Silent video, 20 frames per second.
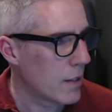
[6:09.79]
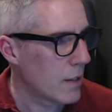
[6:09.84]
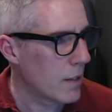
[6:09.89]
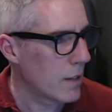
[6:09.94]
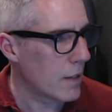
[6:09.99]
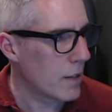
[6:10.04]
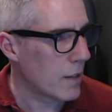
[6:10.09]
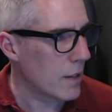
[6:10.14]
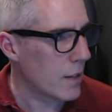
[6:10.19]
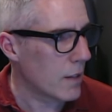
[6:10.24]

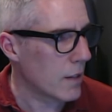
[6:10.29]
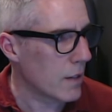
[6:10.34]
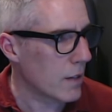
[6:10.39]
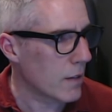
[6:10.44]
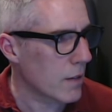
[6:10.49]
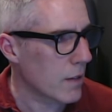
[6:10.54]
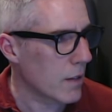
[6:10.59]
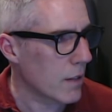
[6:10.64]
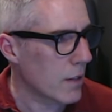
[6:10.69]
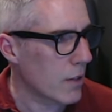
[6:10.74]
and let's
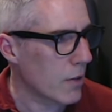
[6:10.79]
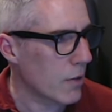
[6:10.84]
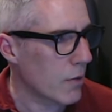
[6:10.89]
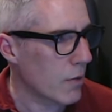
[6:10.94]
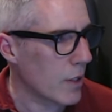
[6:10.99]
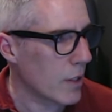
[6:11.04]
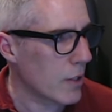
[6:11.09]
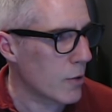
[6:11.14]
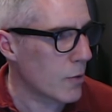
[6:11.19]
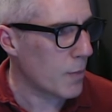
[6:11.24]
get to the
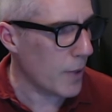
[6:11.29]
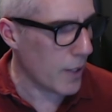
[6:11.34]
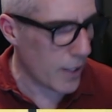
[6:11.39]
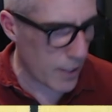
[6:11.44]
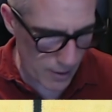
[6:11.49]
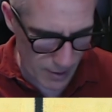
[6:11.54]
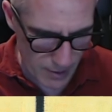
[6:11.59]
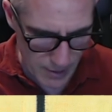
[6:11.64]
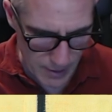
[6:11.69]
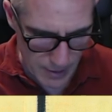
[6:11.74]
right
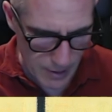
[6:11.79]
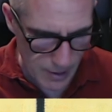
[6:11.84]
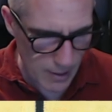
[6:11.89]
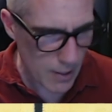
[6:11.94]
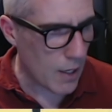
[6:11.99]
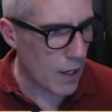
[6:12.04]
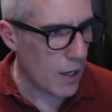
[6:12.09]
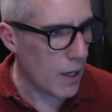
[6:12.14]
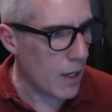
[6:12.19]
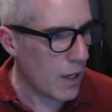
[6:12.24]
spot,
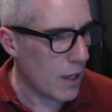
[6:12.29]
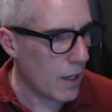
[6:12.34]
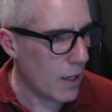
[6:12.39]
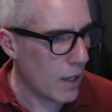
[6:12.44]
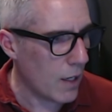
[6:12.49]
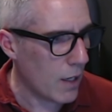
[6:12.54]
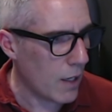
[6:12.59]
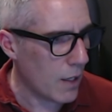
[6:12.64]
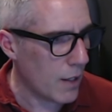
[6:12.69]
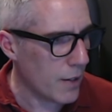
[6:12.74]

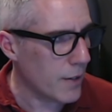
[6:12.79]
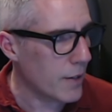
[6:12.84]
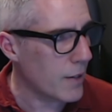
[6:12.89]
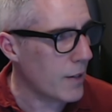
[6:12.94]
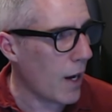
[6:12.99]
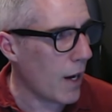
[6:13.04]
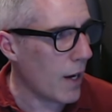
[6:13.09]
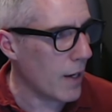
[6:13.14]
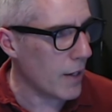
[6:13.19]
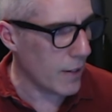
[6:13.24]

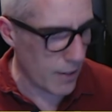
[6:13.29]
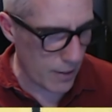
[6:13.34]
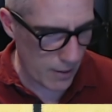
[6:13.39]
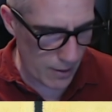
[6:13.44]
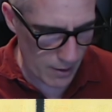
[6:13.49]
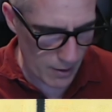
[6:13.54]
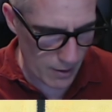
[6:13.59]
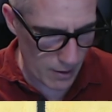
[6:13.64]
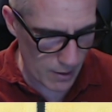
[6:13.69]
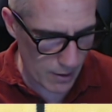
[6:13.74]
dot
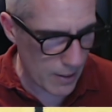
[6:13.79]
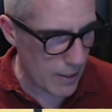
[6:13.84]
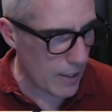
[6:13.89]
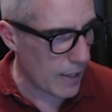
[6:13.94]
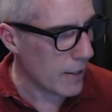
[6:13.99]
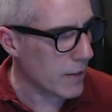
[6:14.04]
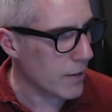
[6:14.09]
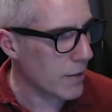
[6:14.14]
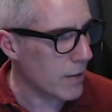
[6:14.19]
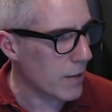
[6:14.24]

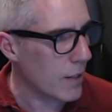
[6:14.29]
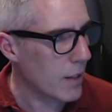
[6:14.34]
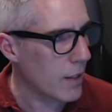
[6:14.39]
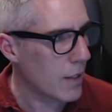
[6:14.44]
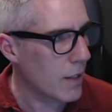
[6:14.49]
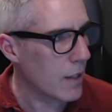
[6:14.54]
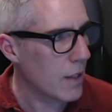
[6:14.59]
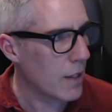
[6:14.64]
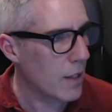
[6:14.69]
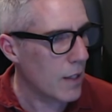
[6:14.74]
get,
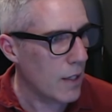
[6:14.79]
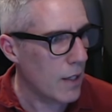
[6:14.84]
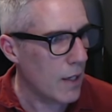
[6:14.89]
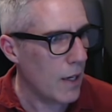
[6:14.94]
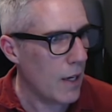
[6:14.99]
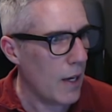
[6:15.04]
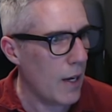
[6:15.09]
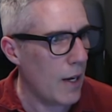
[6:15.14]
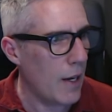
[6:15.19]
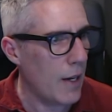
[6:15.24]

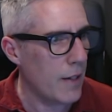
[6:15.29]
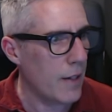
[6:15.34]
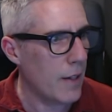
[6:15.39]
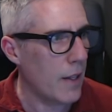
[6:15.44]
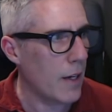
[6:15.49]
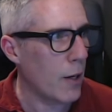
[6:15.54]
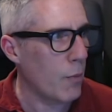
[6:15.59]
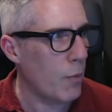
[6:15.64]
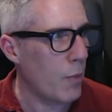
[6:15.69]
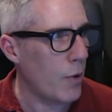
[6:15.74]
and then
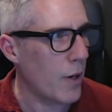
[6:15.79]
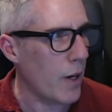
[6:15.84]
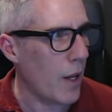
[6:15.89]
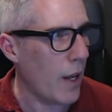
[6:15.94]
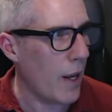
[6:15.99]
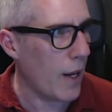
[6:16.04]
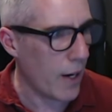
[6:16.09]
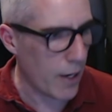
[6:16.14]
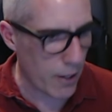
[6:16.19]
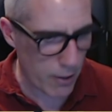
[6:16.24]
I put
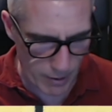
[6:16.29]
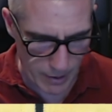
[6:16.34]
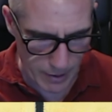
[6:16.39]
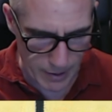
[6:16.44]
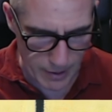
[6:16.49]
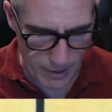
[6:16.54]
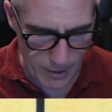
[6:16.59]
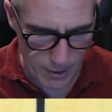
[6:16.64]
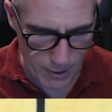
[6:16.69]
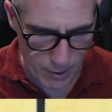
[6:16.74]
hair
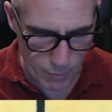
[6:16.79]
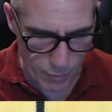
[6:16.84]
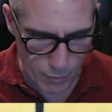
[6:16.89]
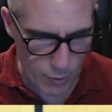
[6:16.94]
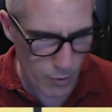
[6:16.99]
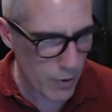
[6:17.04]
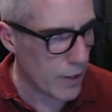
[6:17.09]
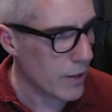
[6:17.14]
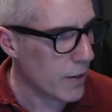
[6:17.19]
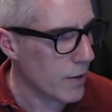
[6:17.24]
in
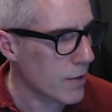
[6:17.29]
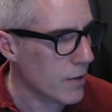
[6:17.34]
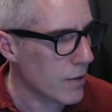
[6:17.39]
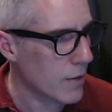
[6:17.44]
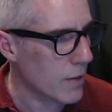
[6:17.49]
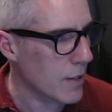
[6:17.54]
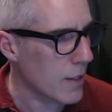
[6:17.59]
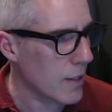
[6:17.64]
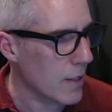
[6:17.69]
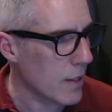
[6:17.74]

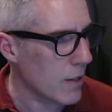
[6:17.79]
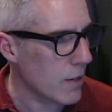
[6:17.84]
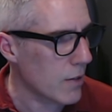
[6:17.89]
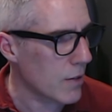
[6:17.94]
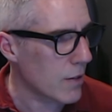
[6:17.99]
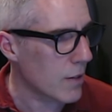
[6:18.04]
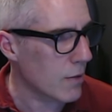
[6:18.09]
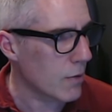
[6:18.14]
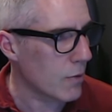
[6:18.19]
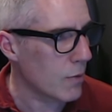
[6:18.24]

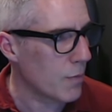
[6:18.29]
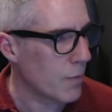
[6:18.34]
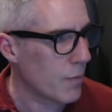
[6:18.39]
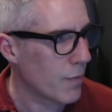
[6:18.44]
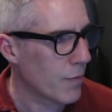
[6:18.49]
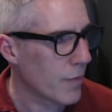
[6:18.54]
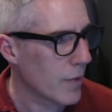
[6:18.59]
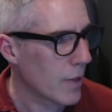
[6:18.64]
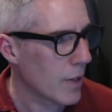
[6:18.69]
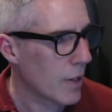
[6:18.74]
parentheses.
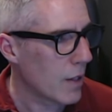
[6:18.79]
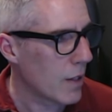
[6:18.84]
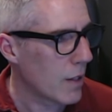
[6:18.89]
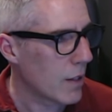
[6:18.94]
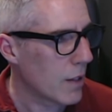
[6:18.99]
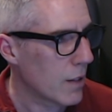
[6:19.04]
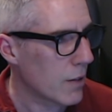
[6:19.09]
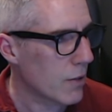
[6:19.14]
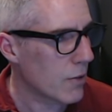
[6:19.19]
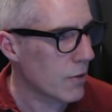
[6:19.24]

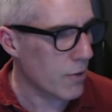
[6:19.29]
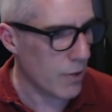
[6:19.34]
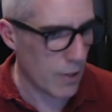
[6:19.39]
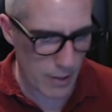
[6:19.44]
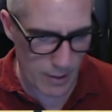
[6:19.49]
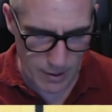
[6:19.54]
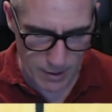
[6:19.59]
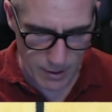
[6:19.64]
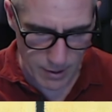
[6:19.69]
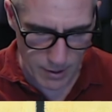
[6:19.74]
Let's try
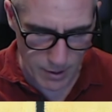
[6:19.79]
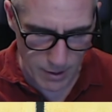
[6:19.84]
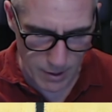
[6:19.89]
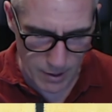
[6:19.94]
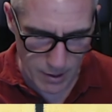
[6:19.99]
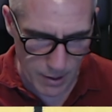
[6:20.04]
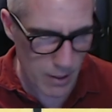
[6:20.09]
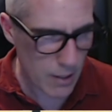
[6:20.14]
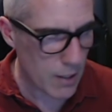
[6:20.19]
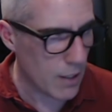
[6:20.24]
that
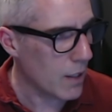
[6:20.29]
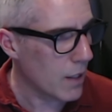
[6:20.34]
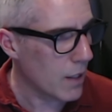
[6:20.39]
again.